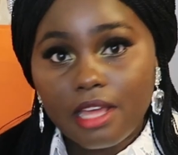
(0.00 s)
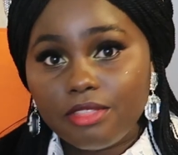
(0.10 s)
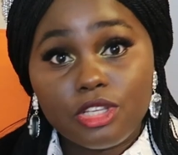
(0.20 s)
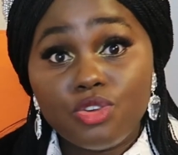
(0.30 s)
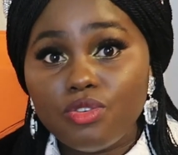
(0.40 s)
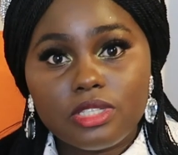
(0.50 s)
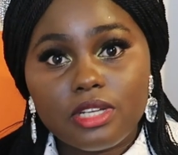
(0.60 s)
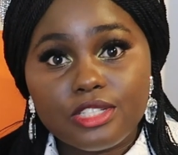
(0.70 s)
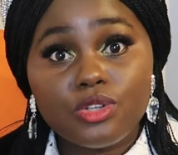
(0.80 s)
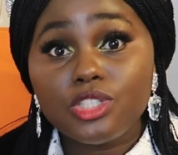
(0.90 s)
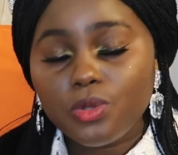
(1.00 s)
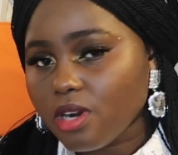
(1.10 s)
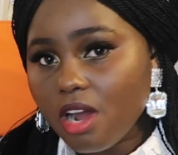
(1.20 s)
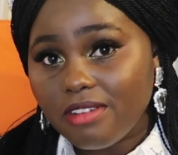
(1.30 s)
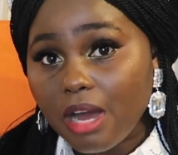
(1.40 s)
And the Eurostar is only
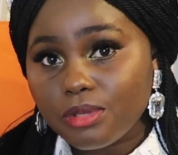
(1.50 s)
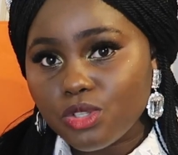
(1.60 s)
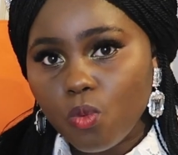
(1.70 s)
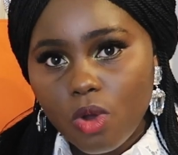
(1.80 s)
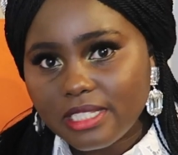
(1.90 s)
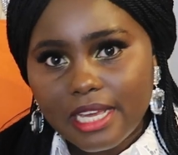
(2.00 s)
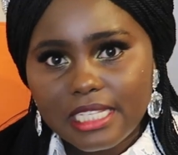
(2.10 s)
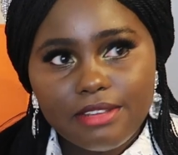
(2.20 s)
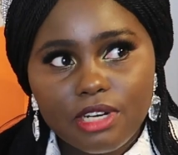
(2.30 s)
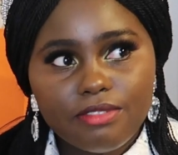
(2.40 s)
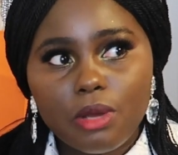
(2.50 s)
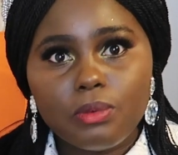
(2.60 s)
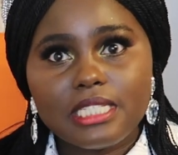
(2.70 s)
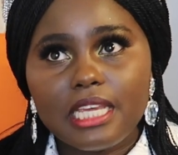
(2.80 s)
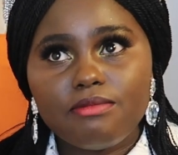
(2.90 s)
2.5 hours, so worst case, even if they
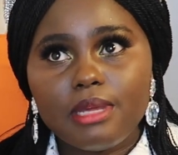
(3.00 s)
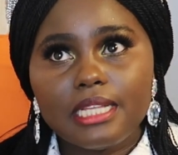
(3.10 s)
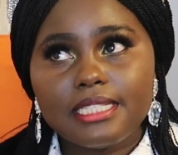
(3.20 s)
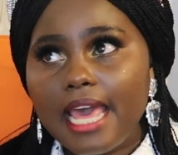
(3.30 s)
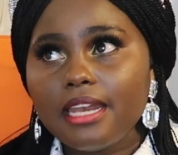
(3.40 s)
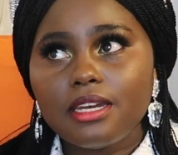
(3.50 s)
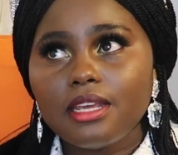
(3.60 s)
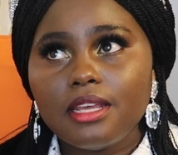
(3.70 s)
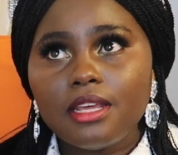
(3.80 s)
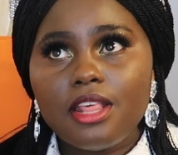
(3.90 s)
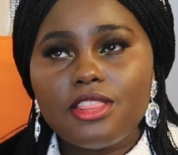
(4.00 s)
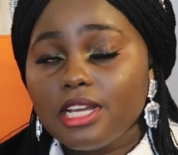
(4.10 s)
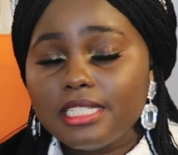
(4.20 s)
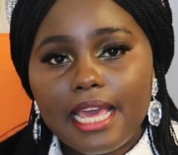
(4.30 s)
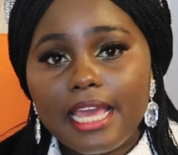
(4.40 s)
were to give me a
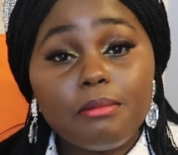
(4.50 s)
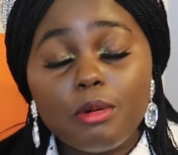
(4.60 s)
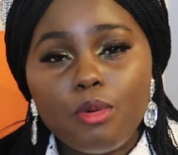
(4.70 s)
10:30 a.m.